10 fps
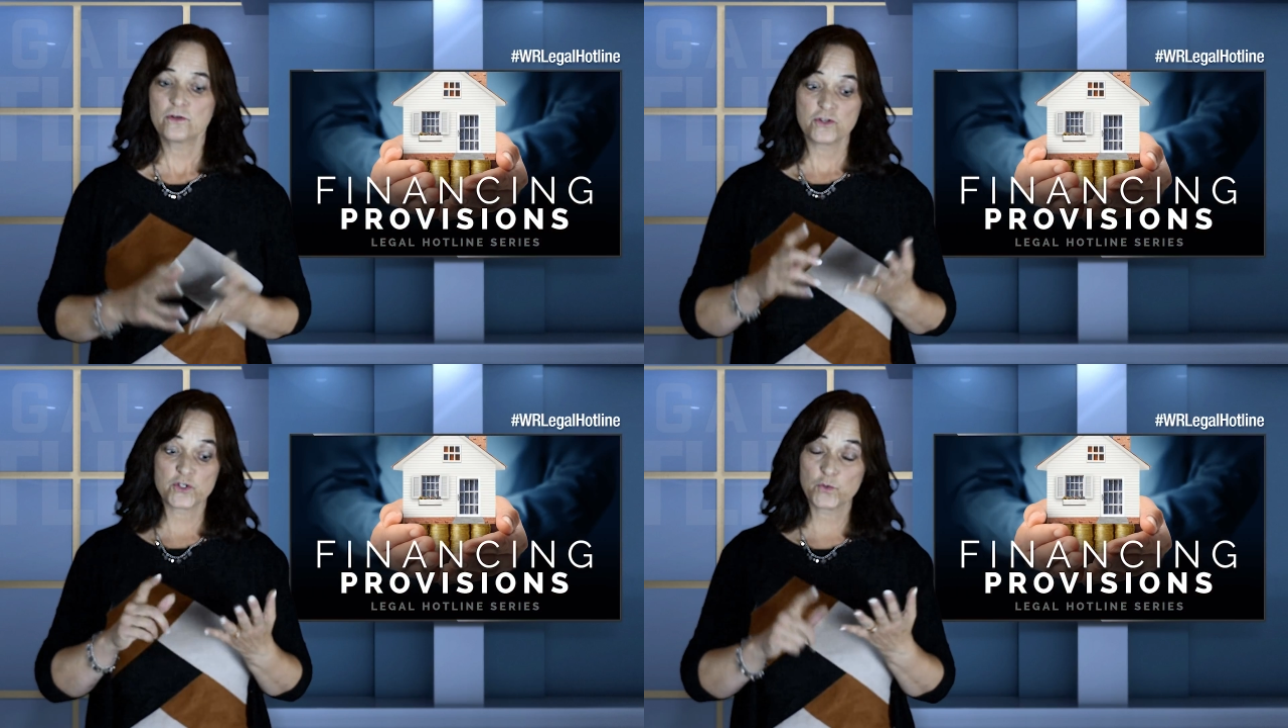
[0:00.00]

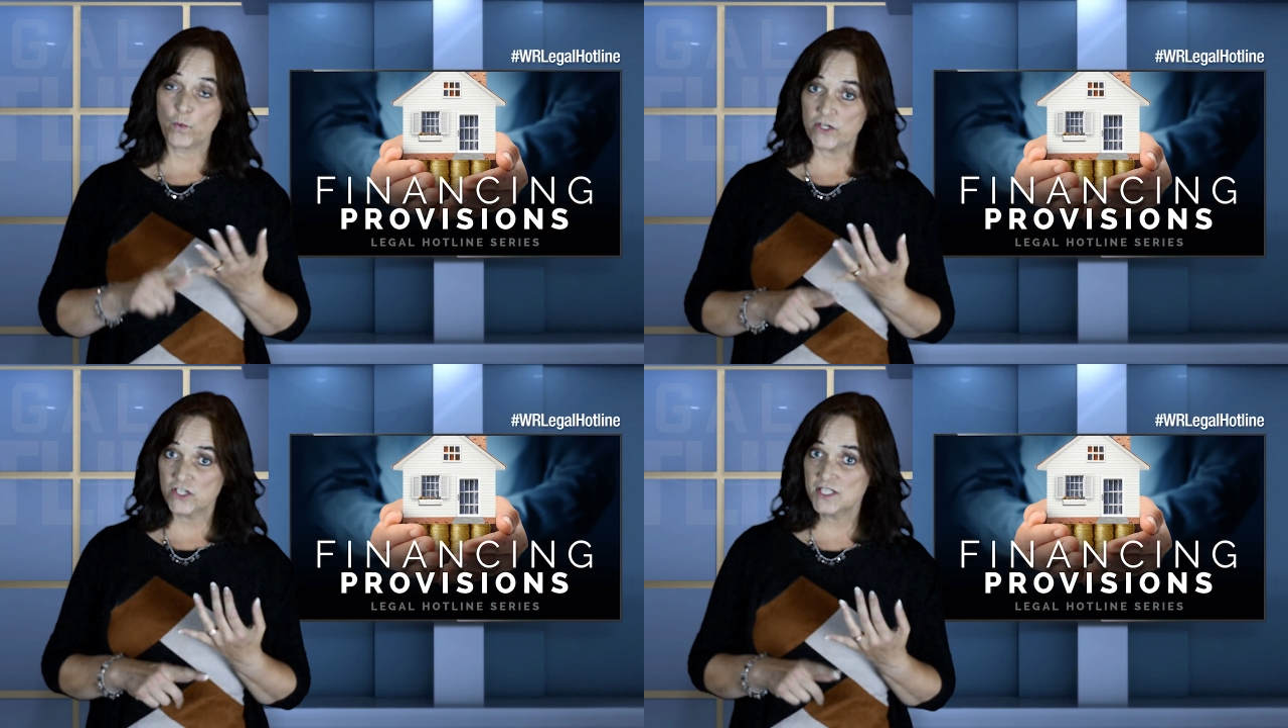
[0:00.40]

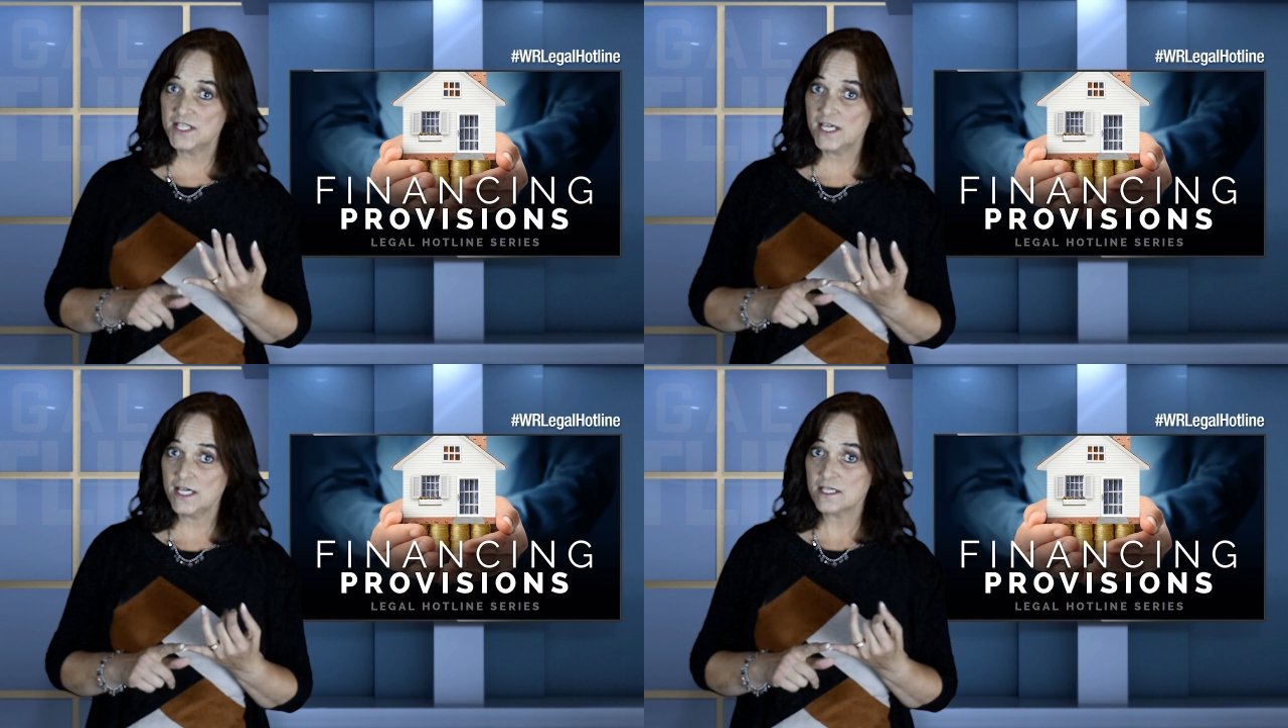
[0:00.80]
switches
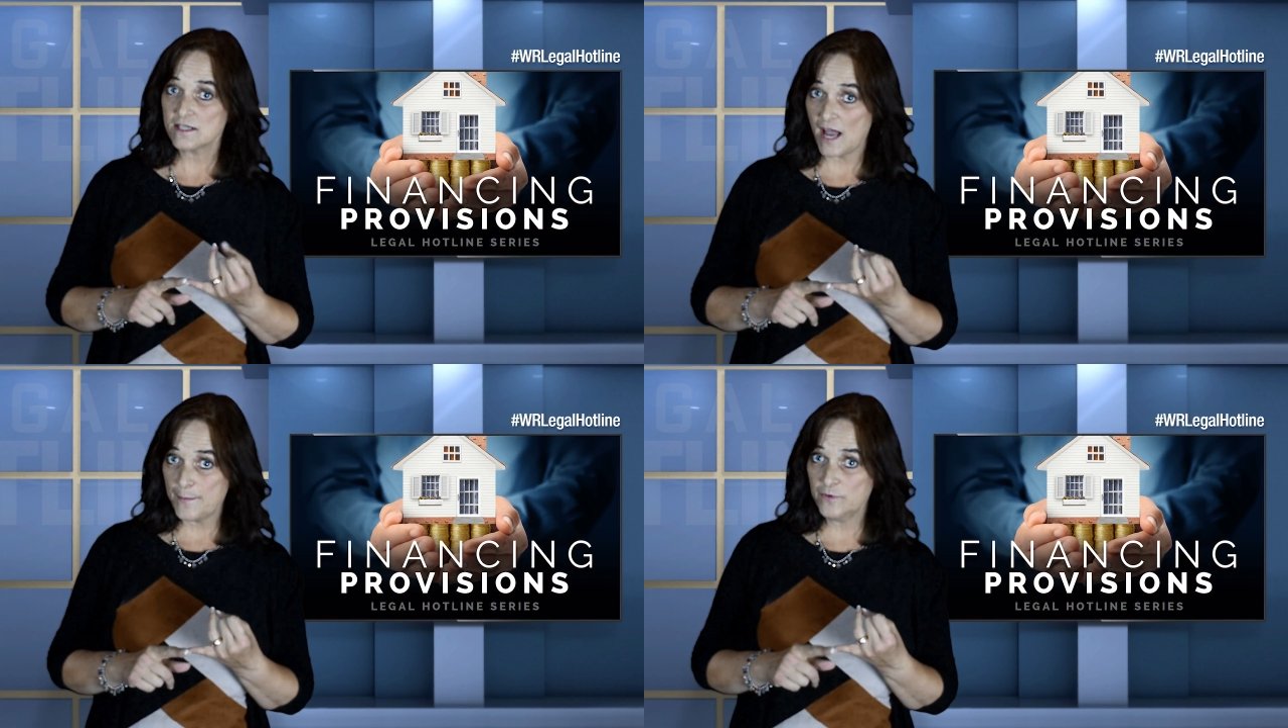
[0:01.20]
the
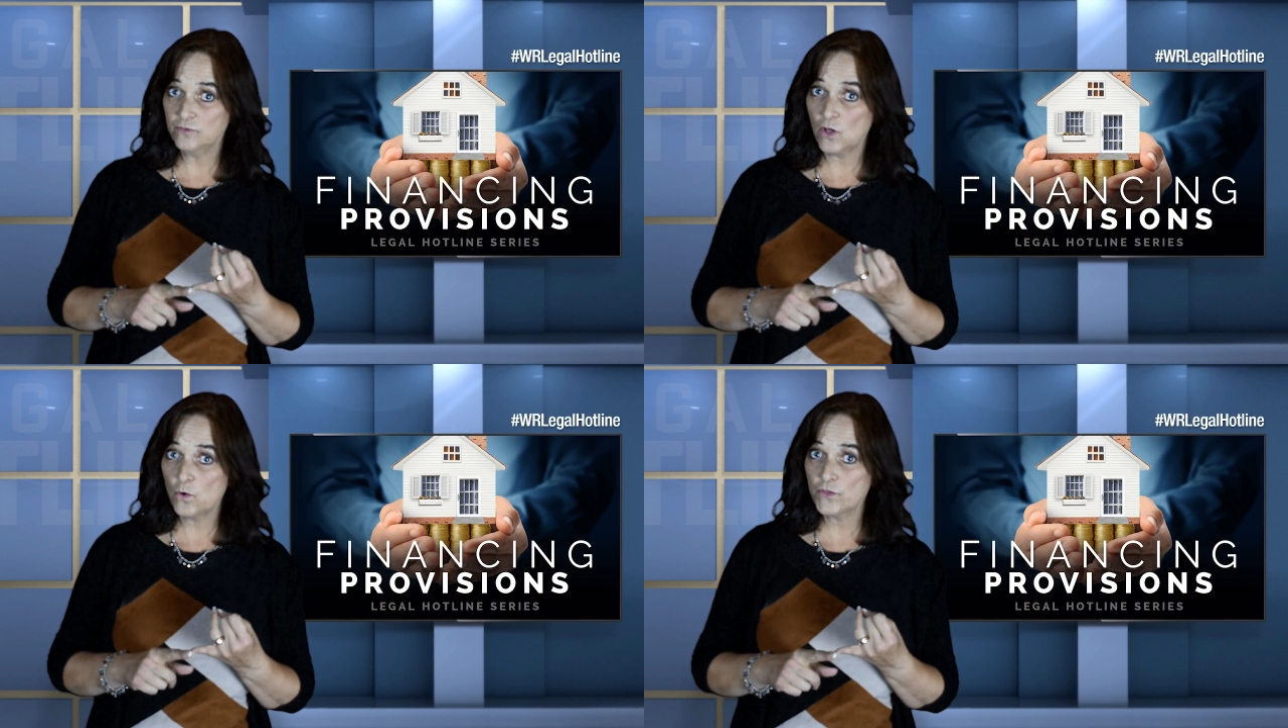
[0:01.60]
type of
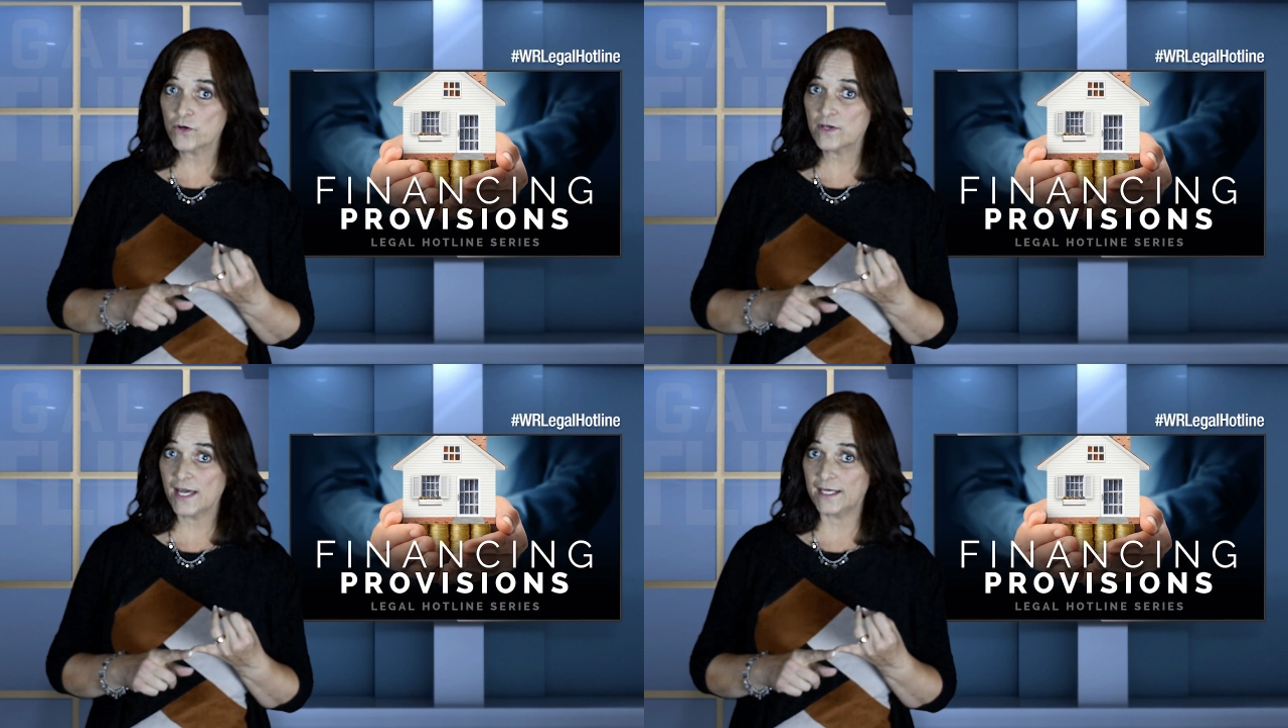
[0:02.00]
loan they're
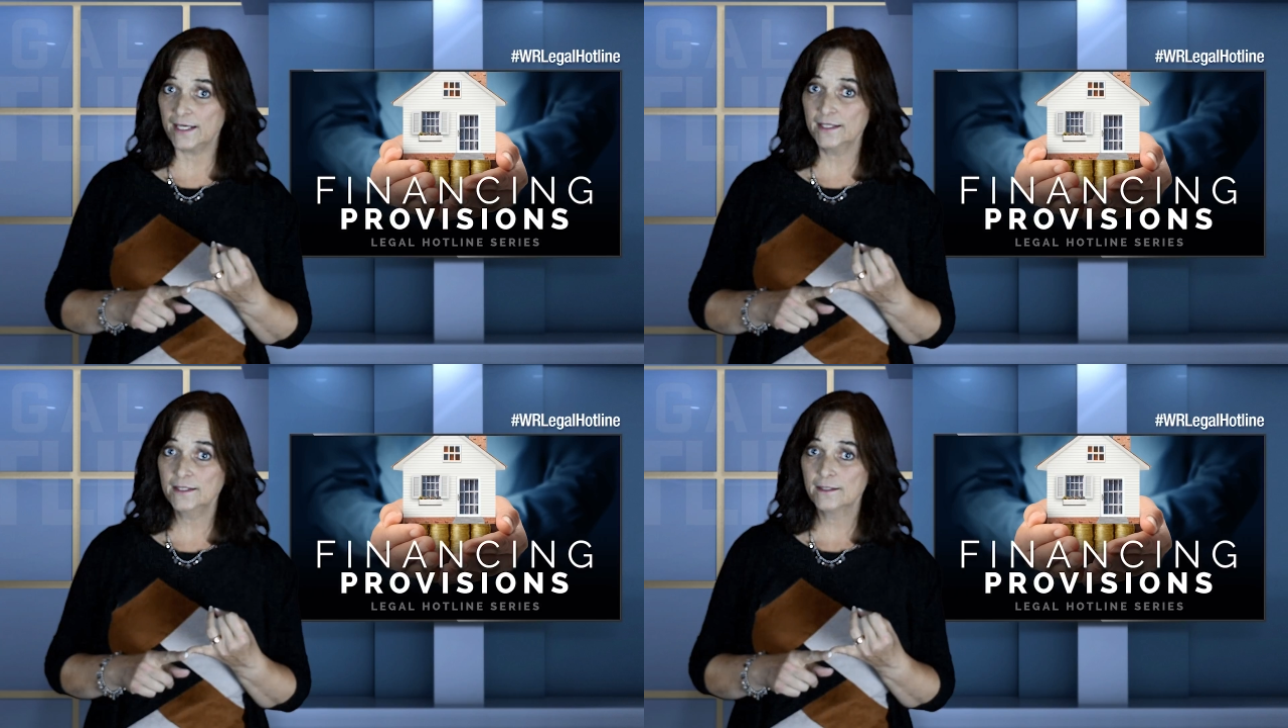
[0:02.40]

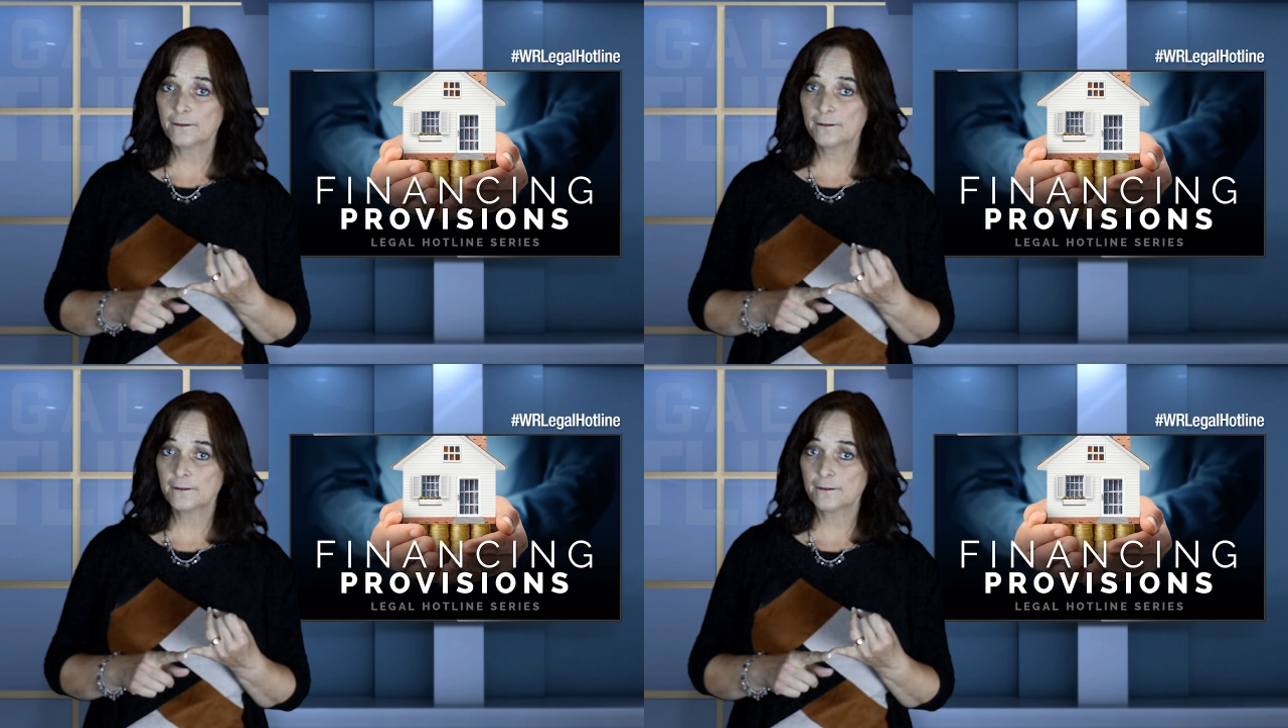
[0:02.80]
getting